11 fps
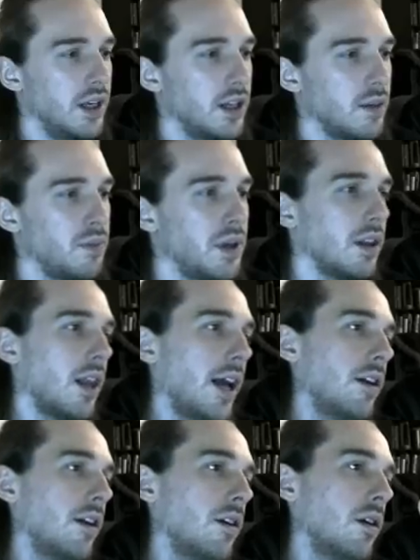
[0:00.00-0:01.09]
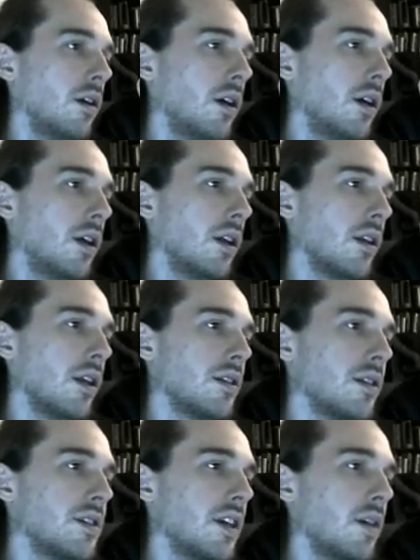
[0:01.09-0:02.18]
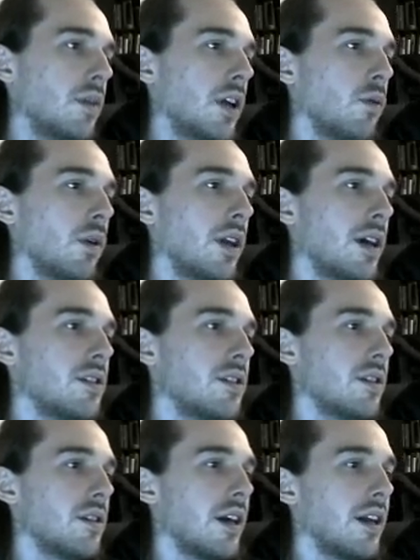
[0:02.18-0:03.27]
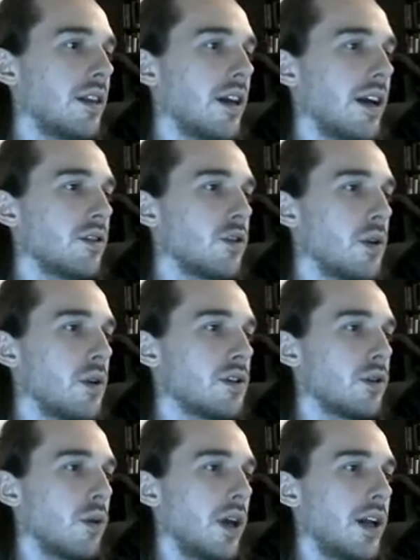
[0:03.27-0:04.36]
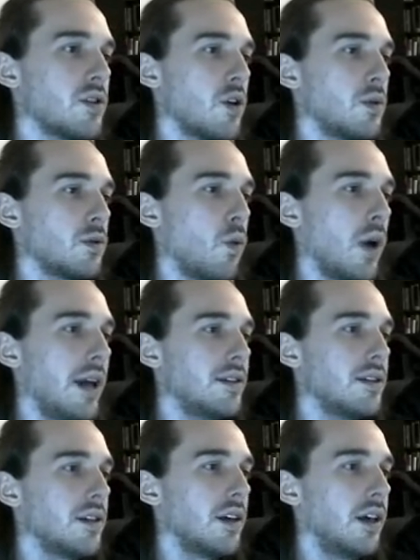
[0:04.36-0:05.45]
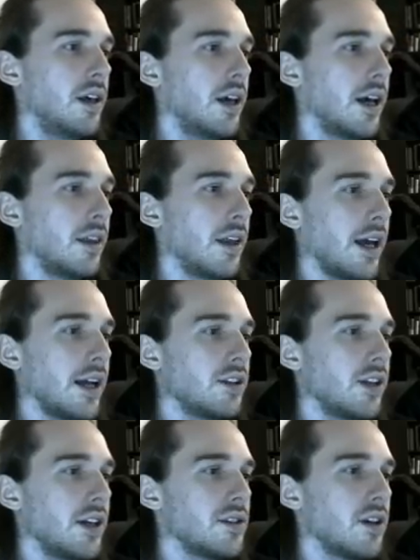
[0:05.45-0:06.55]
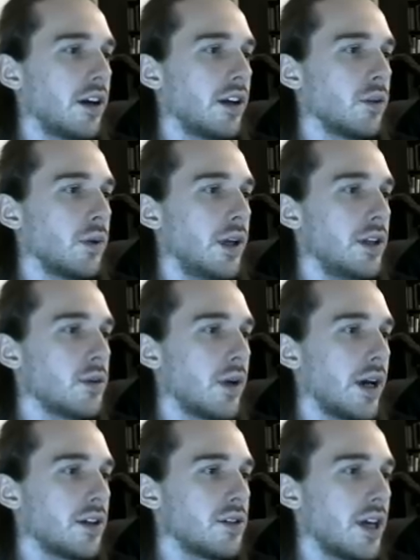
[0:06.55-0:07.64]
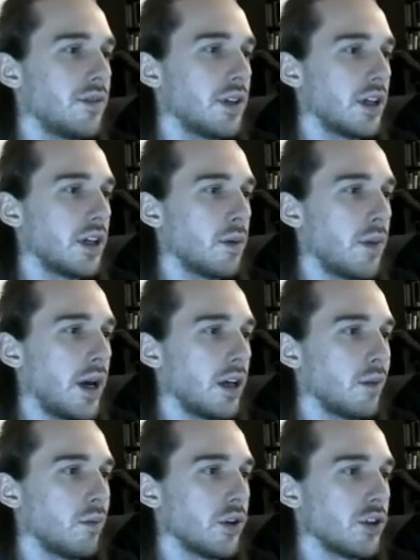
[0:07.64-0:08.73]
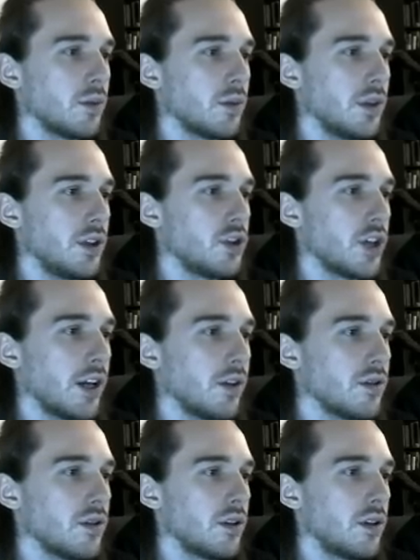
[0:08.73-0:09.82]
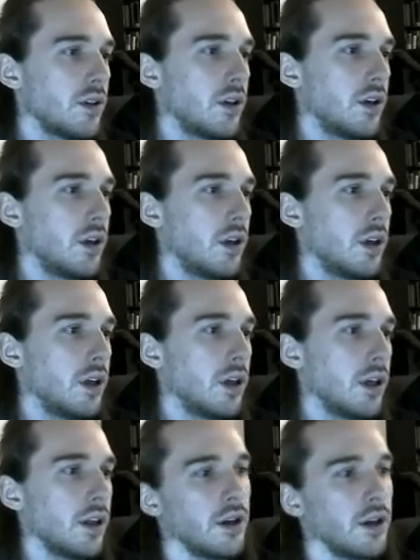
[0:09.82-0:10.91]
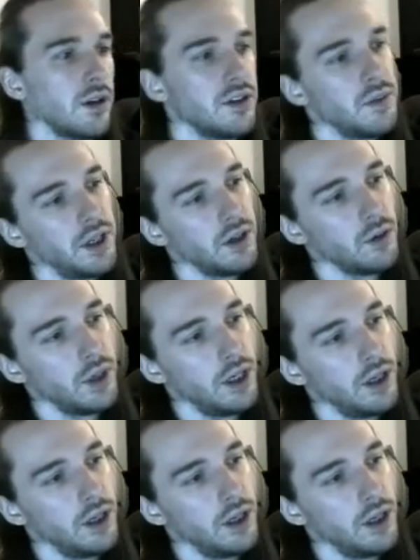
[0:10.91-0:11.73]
bit lighter than the skin, but I realized that the hair is going so light it's almost white, and the edge light's not gonna read. So I actually have to come back and push some of these shadows in there to make it read.